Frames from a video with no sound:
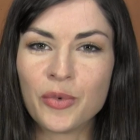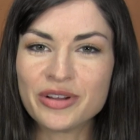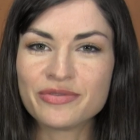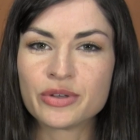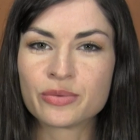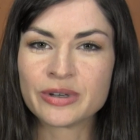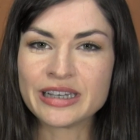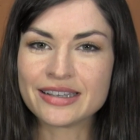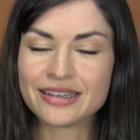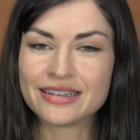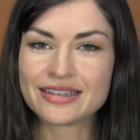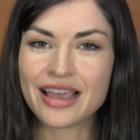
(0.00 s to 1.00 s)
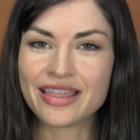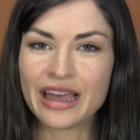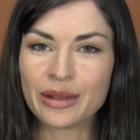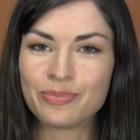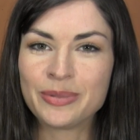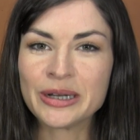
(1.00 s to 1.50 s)
One of the reasons
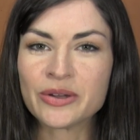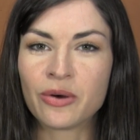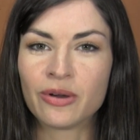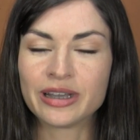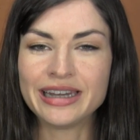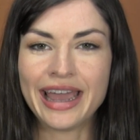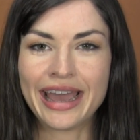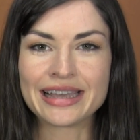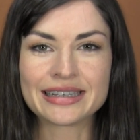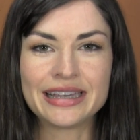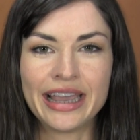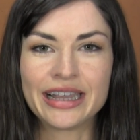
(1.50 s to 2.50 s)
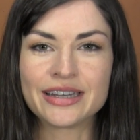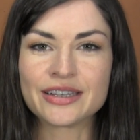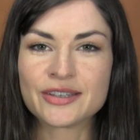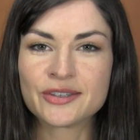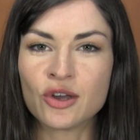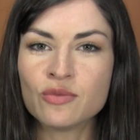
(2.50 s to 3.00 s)
that Bitcoin has gained
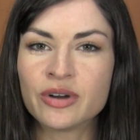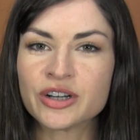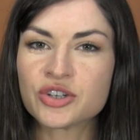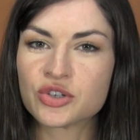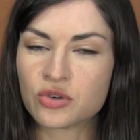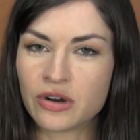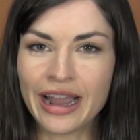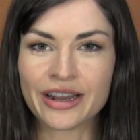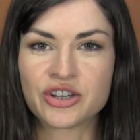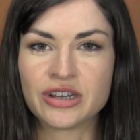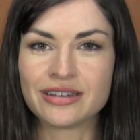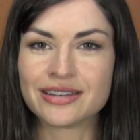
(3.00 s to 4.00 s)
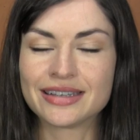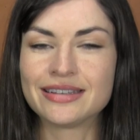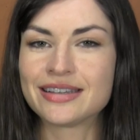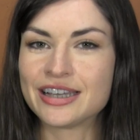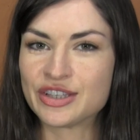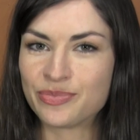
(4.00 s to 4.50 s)
so much traction
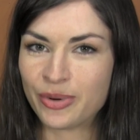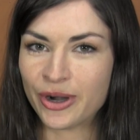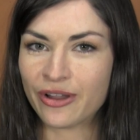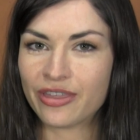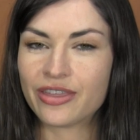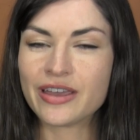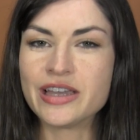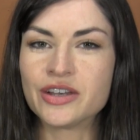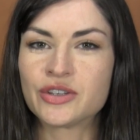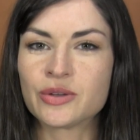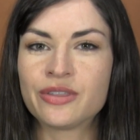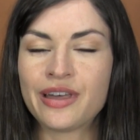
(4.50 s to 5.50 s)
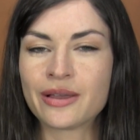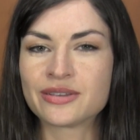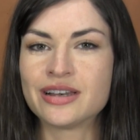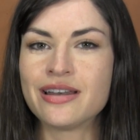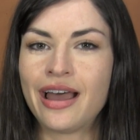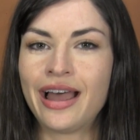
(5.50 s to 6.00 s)
since its birth in
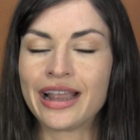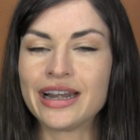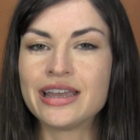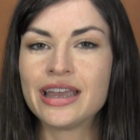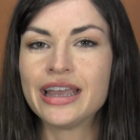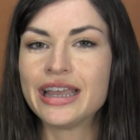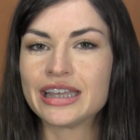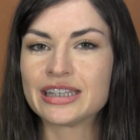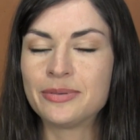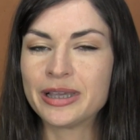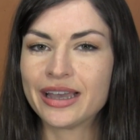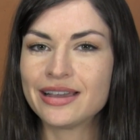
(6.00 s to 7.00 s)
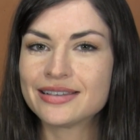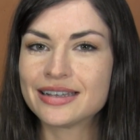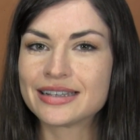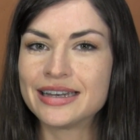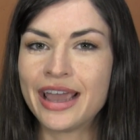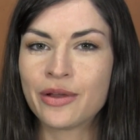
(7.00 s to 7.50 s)
2009 is because
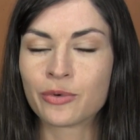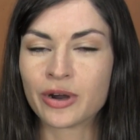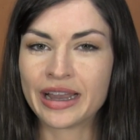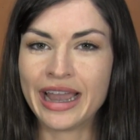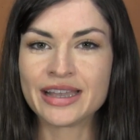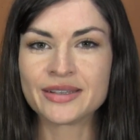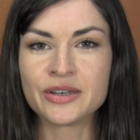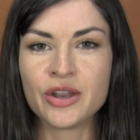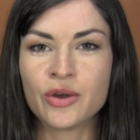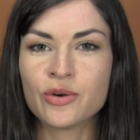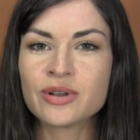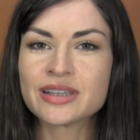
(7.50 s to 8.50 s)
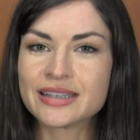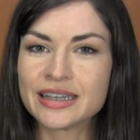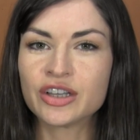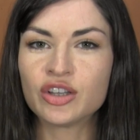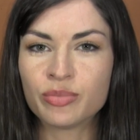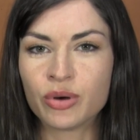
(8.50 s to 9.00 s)
its network has no
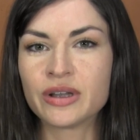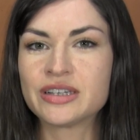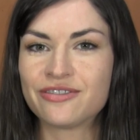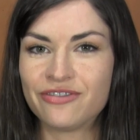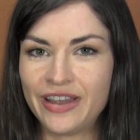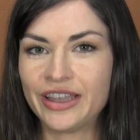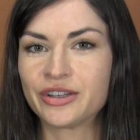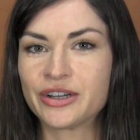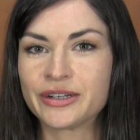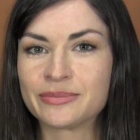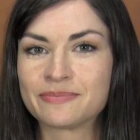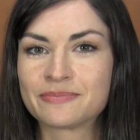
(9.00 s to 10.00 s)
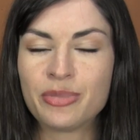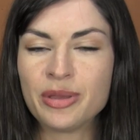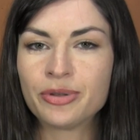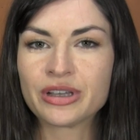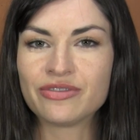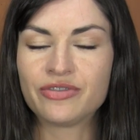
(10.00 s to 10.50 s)
single point of failure
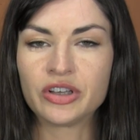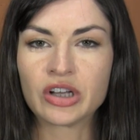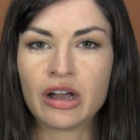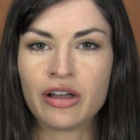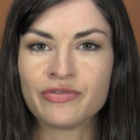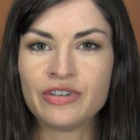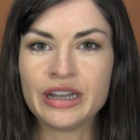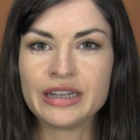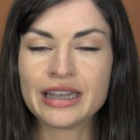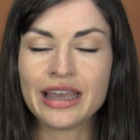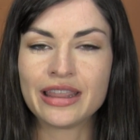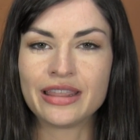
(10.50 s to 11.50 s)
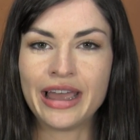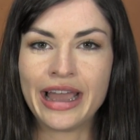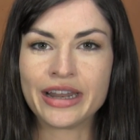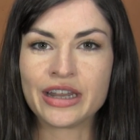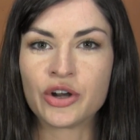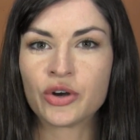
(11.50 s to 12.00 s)
people can feel confident
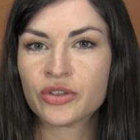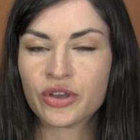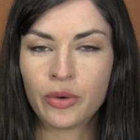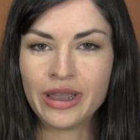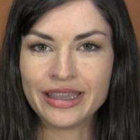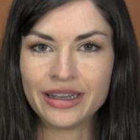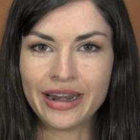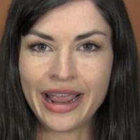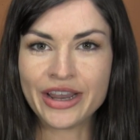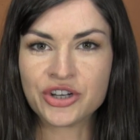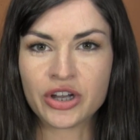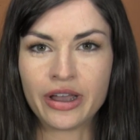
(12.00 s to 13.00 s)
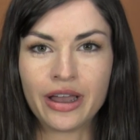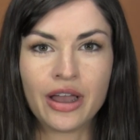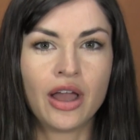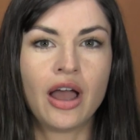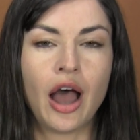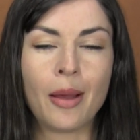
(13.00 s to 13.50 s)
that an earthquake in Asia,
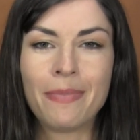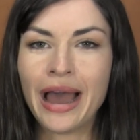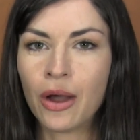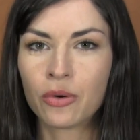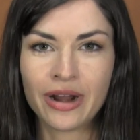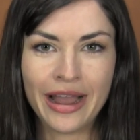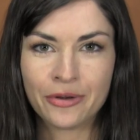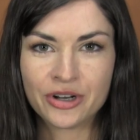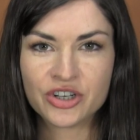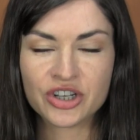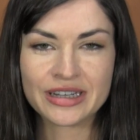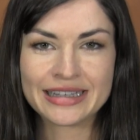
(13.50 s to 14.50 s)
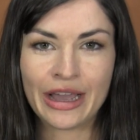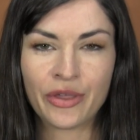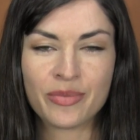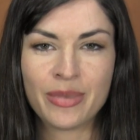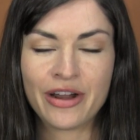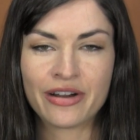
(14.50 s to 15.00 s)
a power outage in
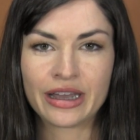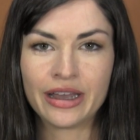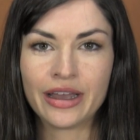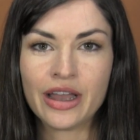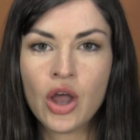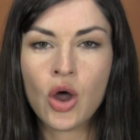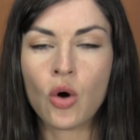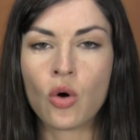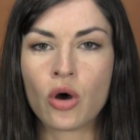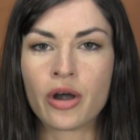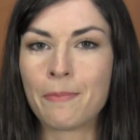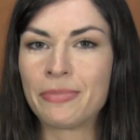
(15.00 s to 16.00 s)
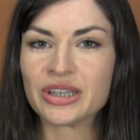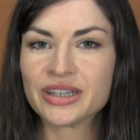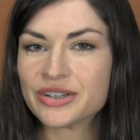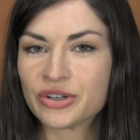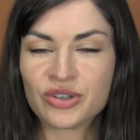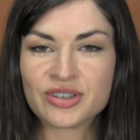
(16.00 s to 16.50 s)
South America, or
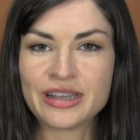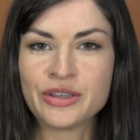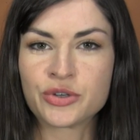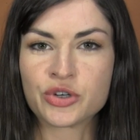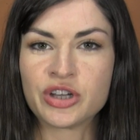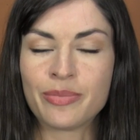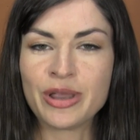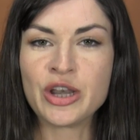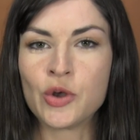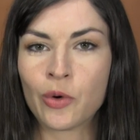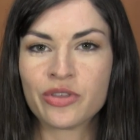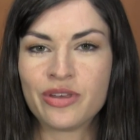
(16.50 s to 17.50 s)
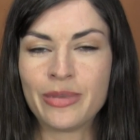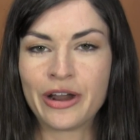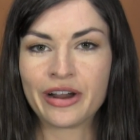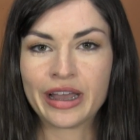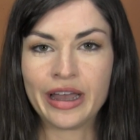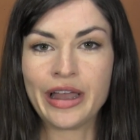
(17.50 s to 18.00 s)
political censorship in North
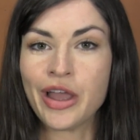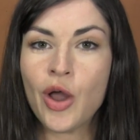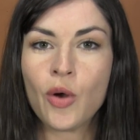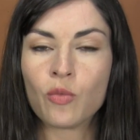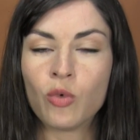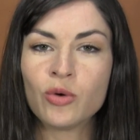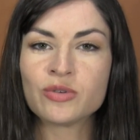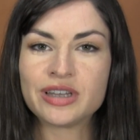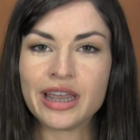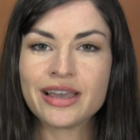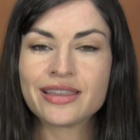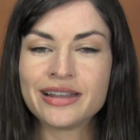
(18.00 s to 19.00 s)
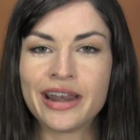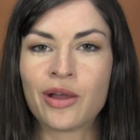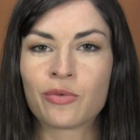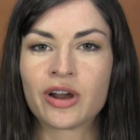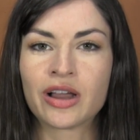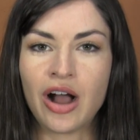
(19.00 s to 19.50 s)
America won't take the
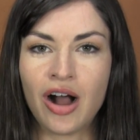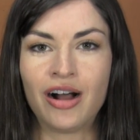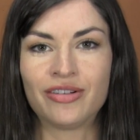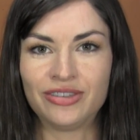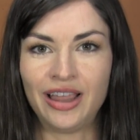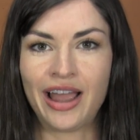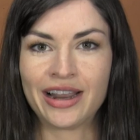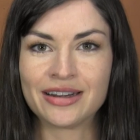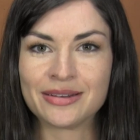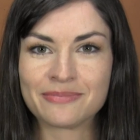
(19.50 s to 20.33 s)
network offline.